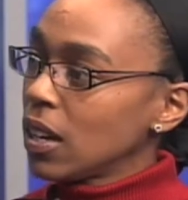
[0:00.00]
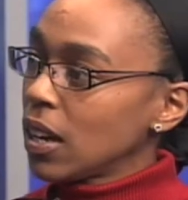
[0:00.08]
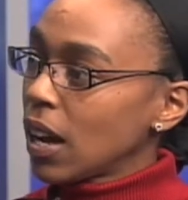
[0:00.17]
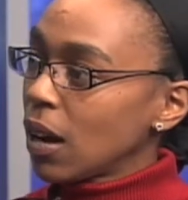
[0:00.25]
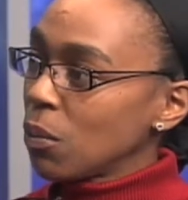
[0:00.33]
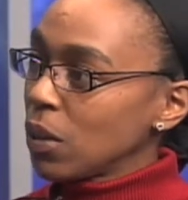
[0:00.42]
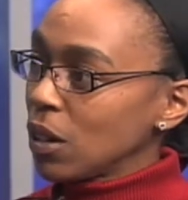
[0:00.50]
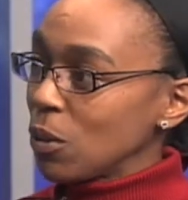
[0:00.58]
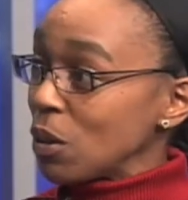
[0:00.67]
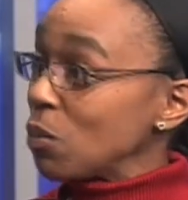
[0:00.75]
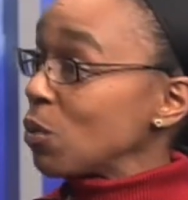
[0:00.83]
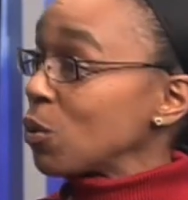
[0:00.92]
how many
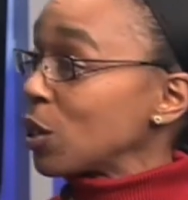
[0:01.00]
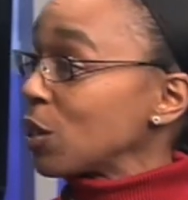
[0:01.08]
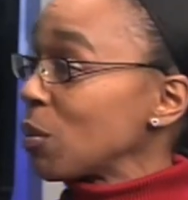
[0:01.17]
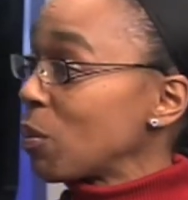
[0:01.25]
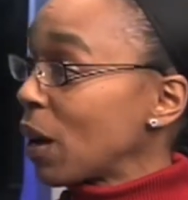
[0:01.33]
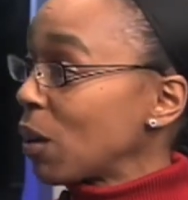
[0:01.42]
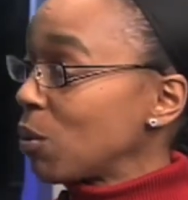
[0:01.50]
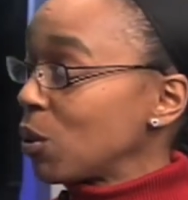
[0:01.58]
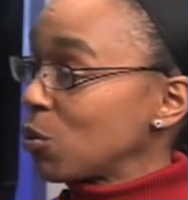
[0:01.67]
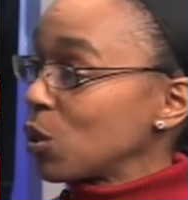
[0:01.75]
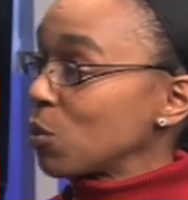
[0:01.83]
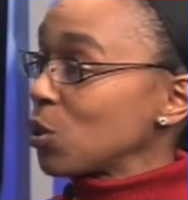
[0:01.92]
women were in the Bible and
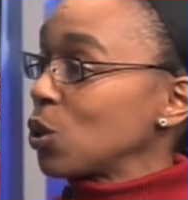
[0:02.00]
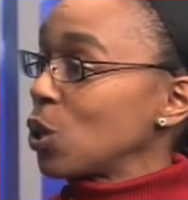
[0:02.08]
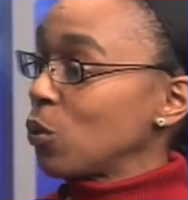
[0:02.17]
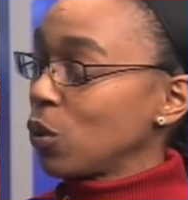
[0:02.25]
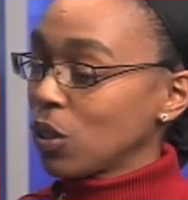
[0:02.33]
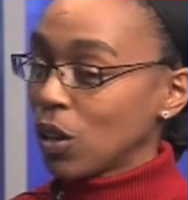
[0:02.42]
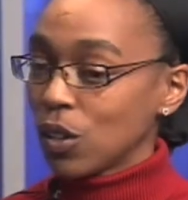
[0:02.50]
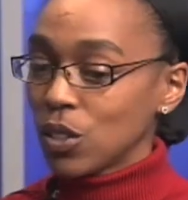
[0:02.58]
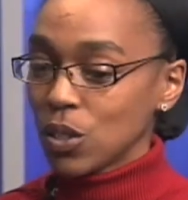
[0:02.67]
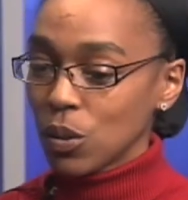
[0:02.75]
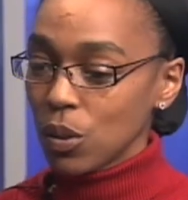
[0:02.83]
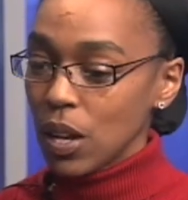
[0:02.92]
what was going on.
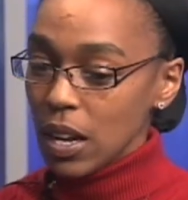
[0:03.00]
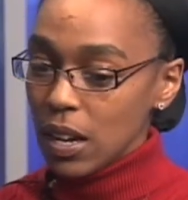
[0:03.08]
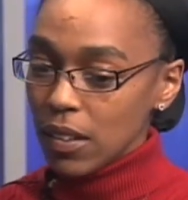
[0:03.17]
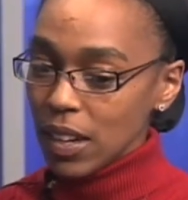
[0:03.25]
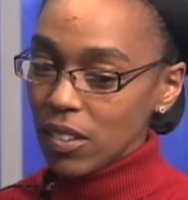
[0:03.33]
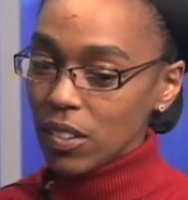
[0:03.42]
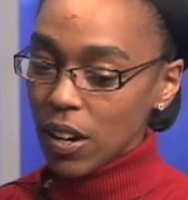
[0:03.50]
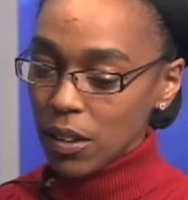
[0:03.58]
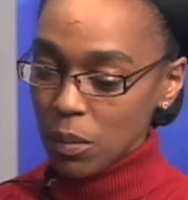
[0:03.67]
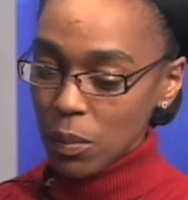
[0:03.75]
So that started